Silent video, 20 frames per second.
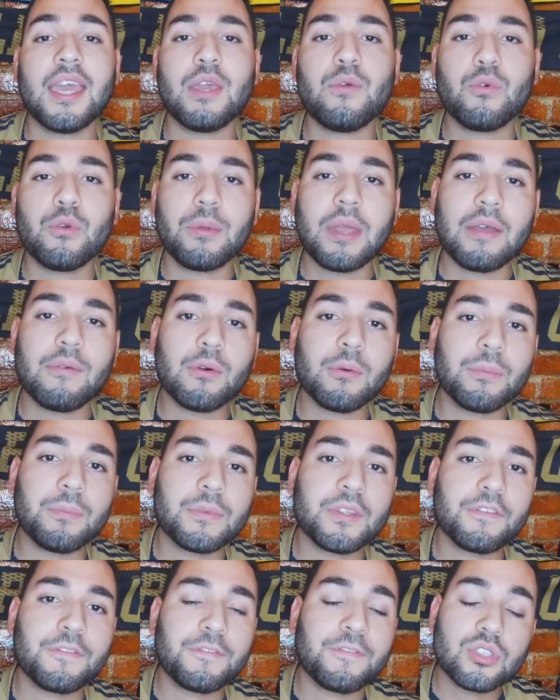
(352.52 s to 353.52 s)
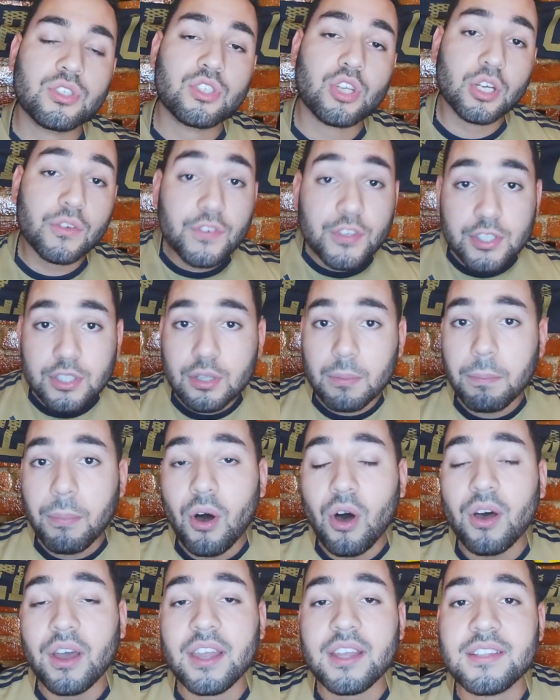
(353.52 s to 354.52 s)
he would be able to service the
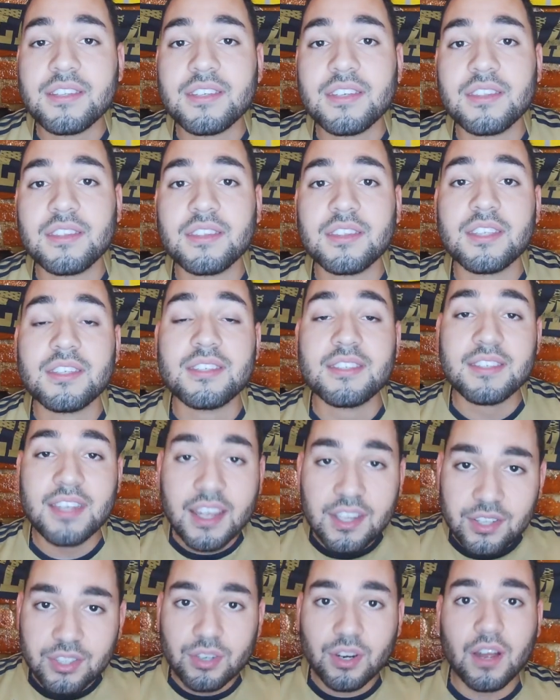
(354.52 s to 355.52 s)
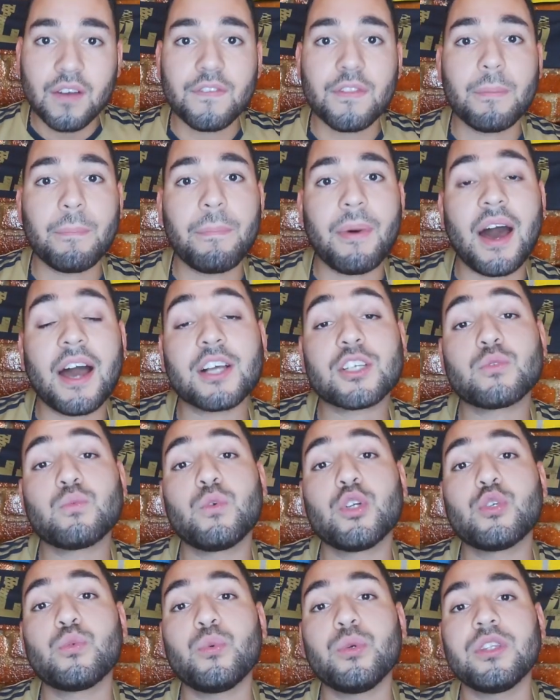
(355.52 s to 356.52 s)
ball into the center of the
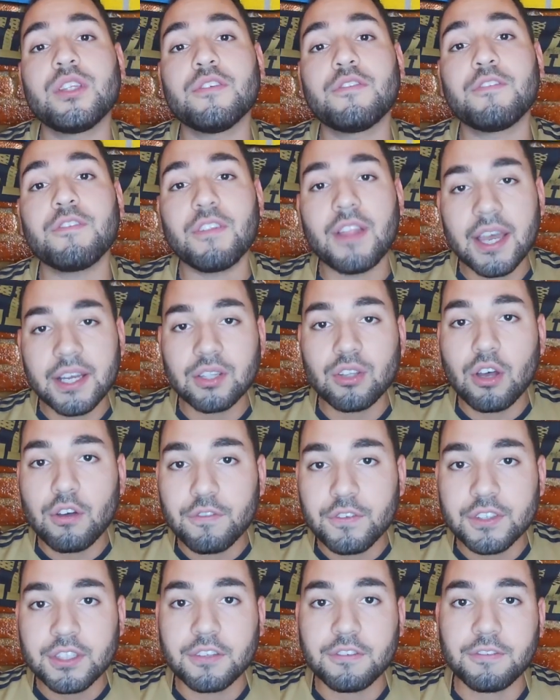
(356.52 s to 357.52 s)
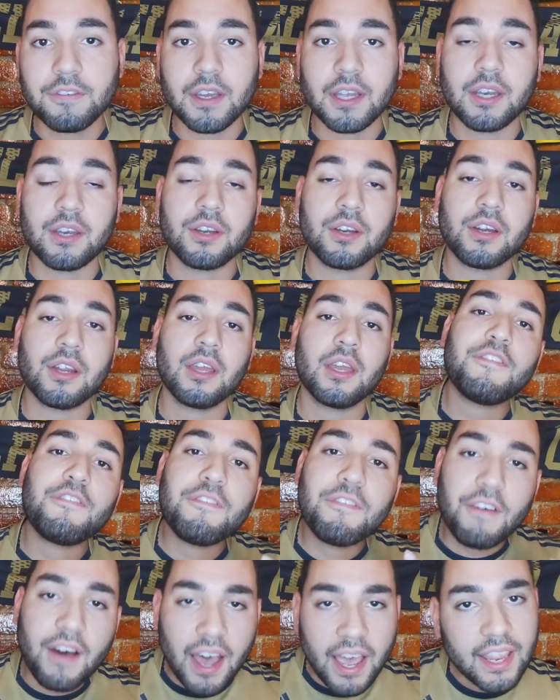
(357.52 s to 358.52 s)
box, which would deflect off a defender to
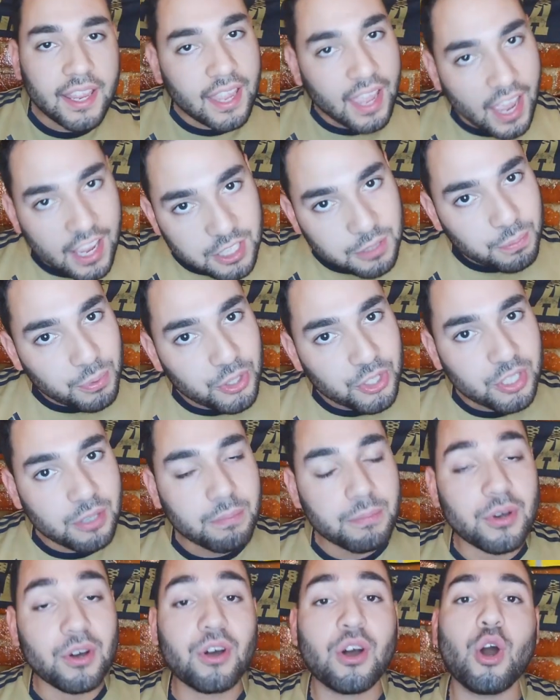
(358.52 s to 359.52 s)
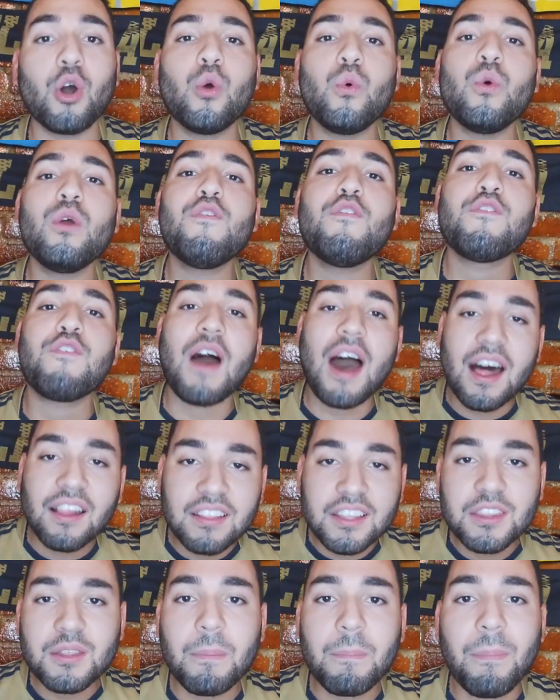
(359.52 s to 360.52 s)
find Kasper Schaboko, who would
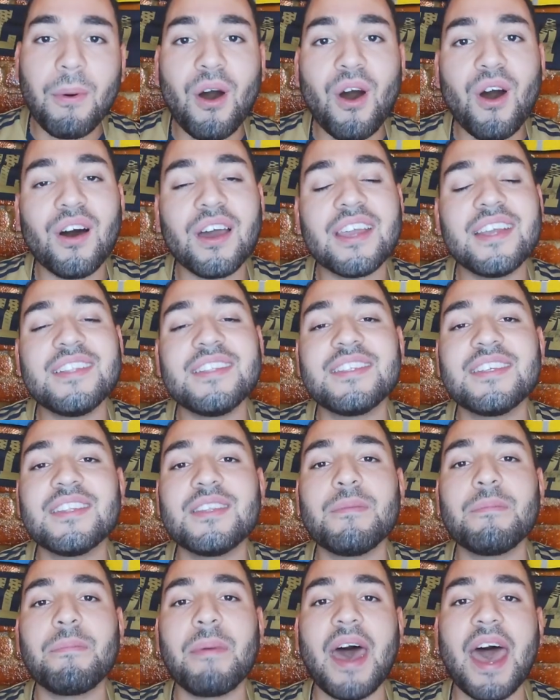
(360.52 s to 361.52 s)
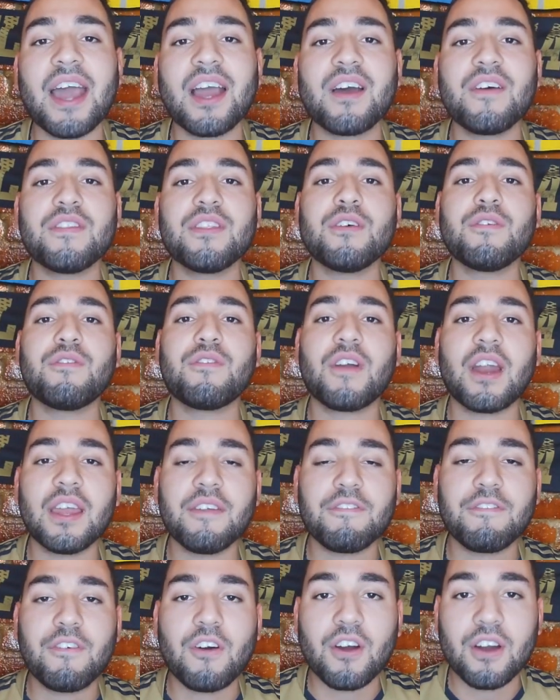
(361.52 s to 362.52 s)
volley the ball into the back of the
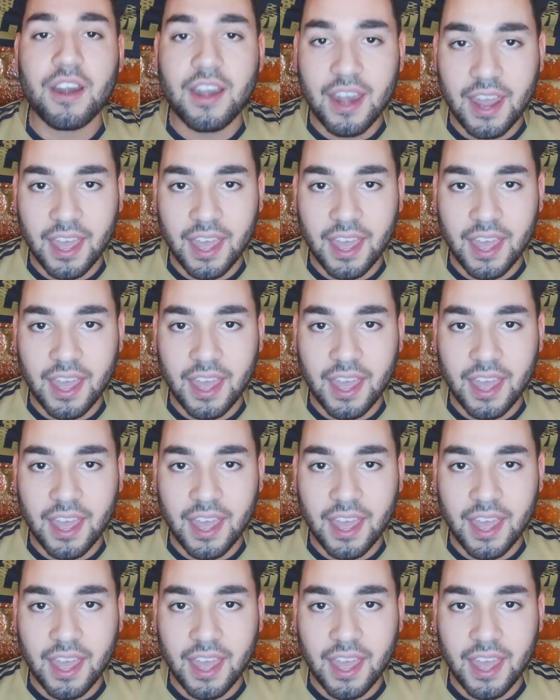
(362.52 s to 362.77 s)
right far